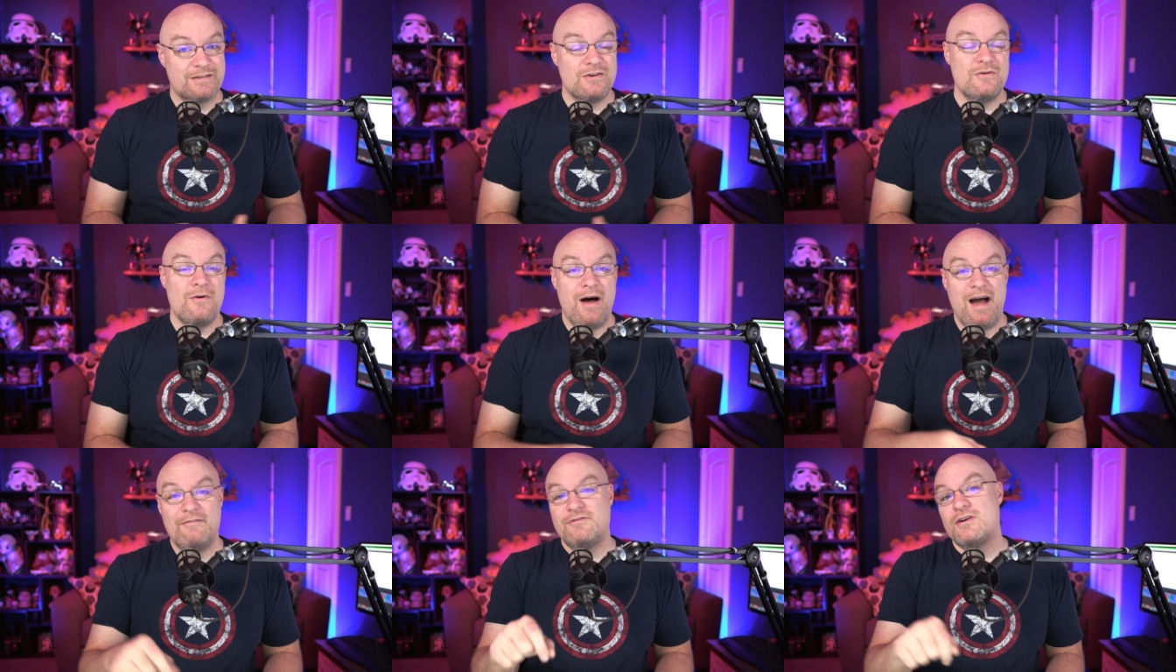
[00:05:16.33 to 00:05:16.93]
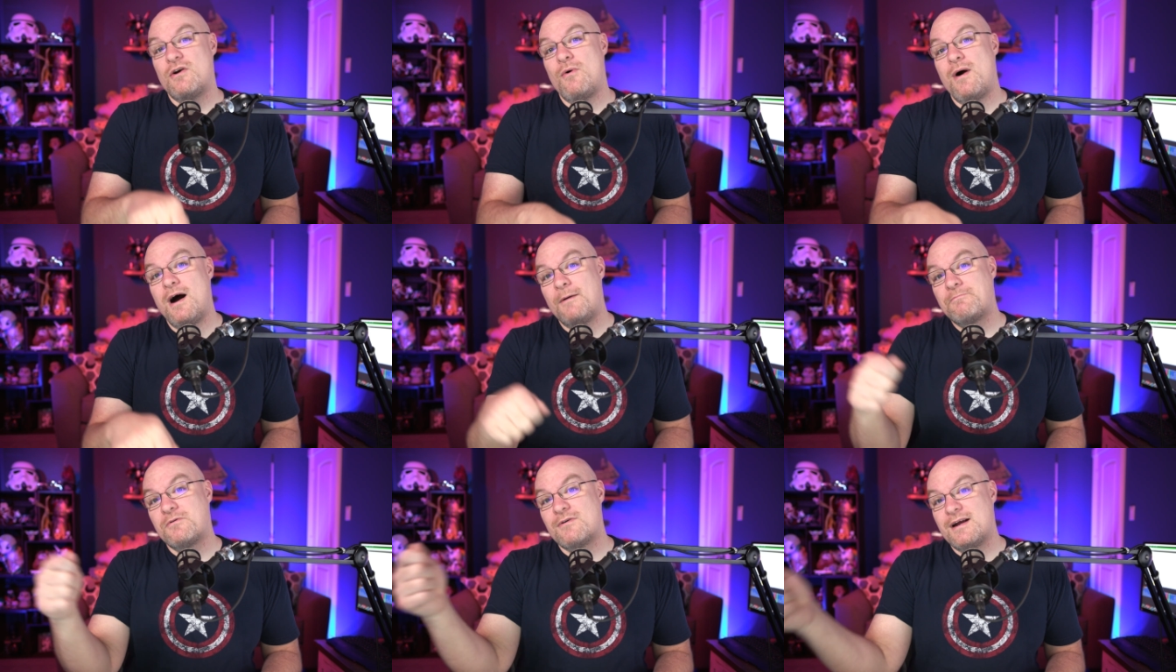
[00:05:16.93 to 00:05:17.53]
So you'll have to go
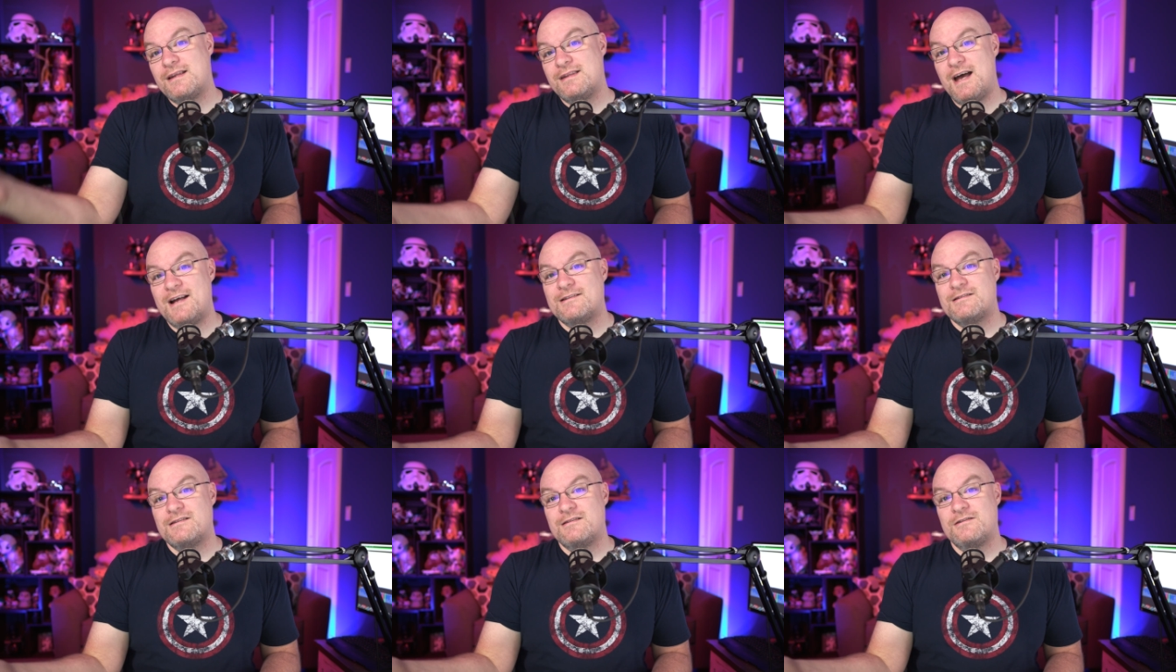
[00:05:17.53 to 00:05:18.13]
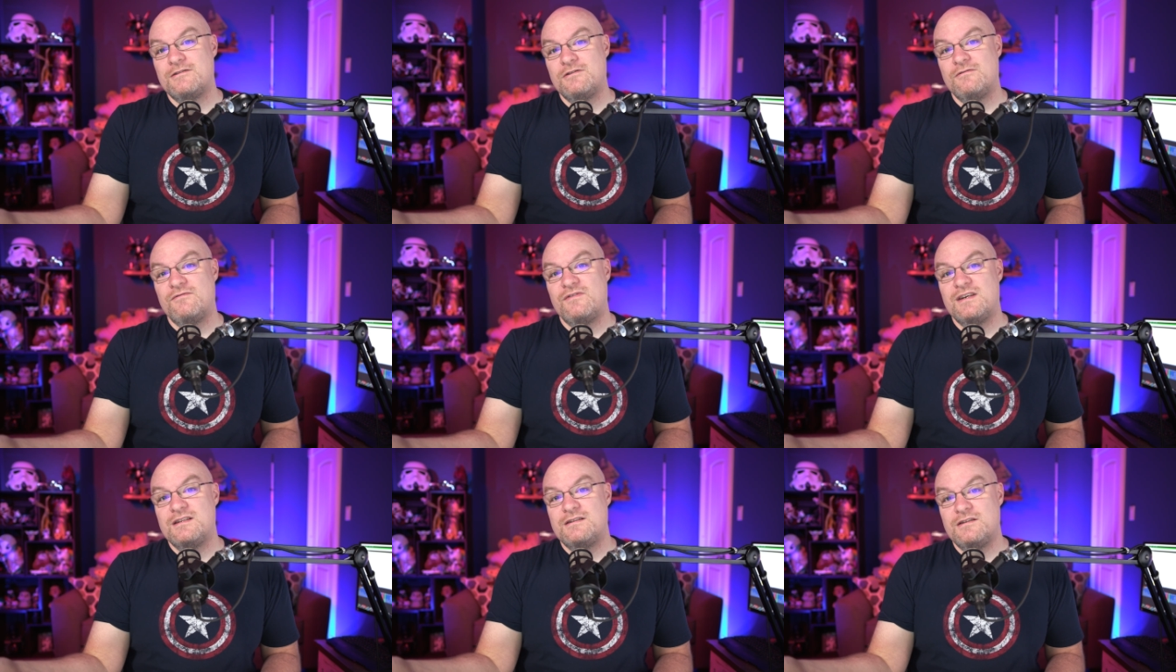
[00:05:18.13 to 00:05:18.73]
upgrade that to the new
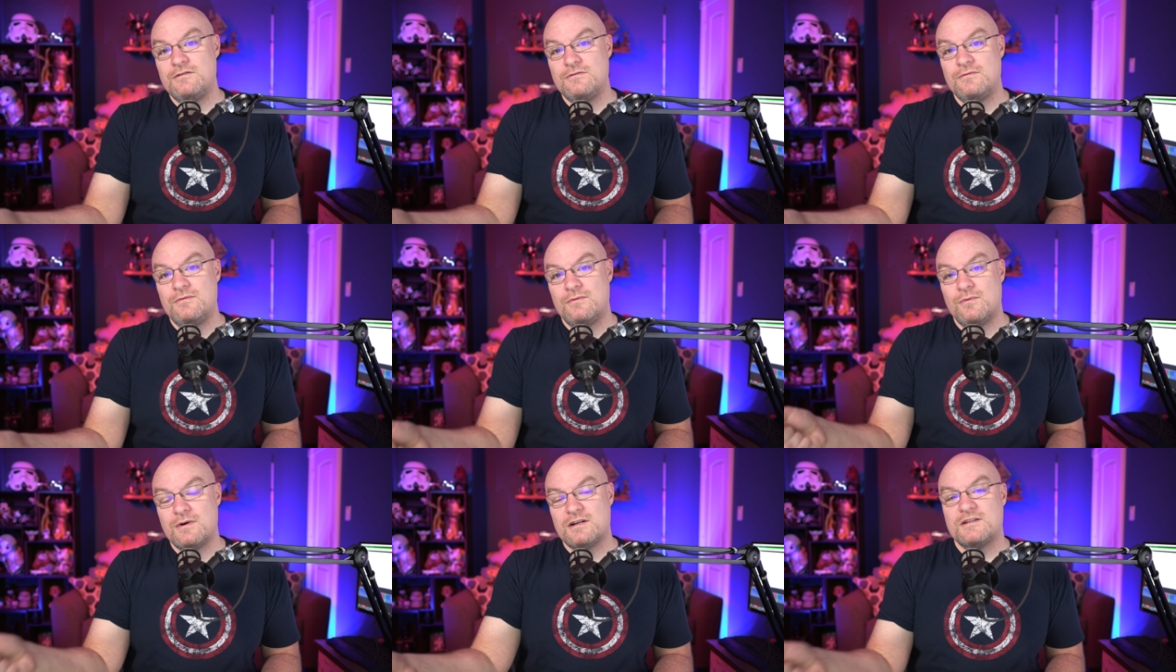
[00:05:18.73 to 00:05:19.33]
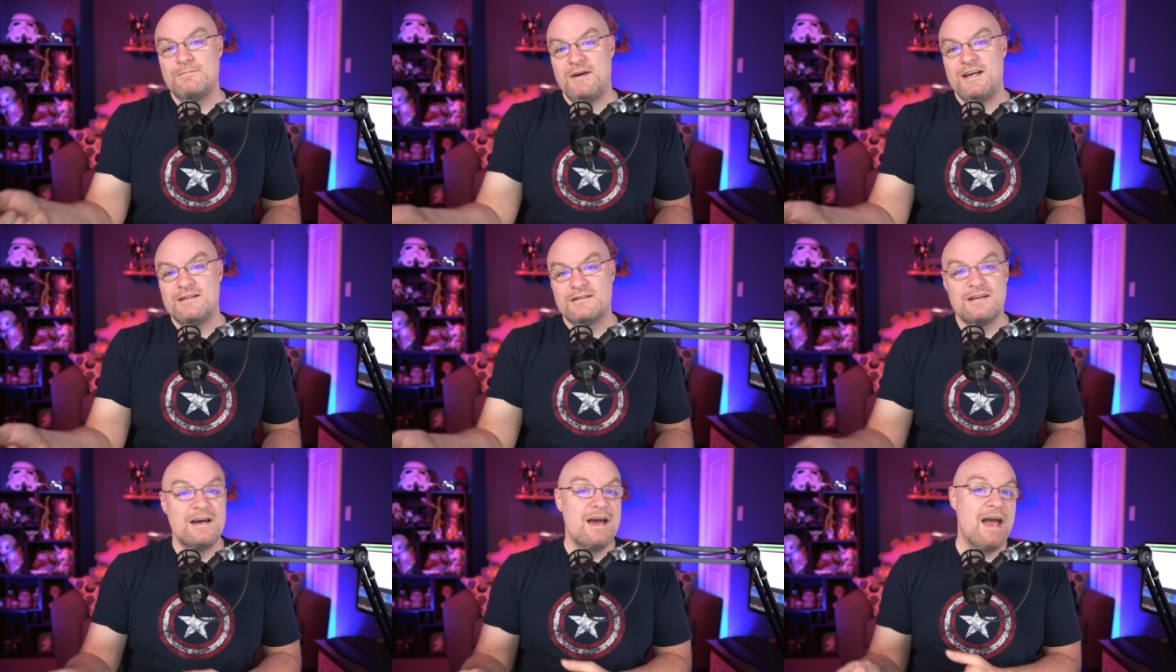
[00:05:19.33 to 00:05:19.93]
V2
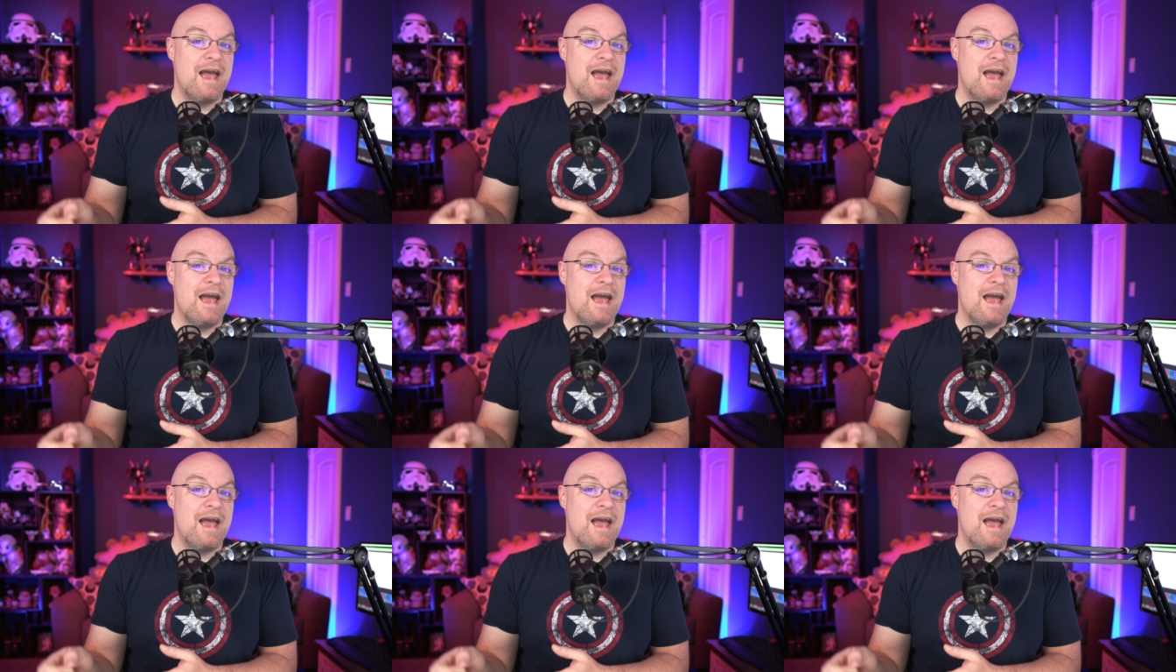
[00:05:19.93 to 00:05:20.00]
workspace,